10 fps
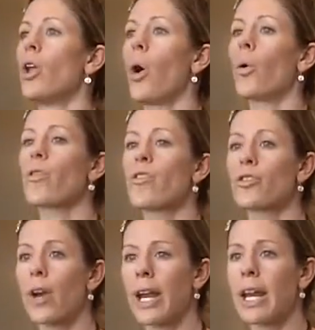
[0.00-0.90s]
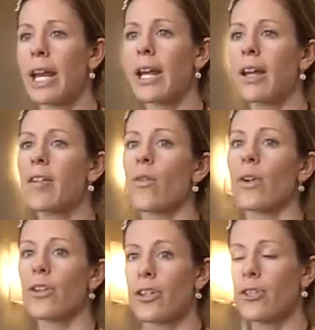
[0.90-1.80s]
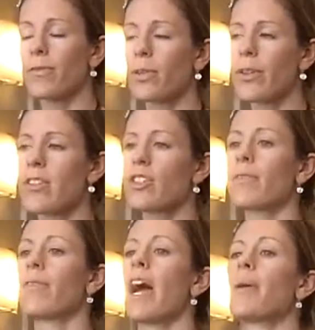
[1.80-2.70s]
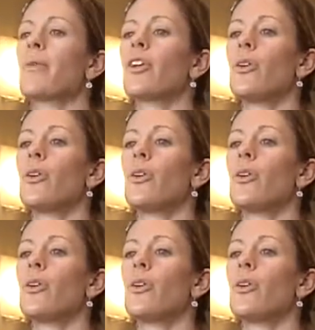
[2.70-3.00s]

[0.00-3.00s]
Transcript: No straining, so increase your fluids and your fiber.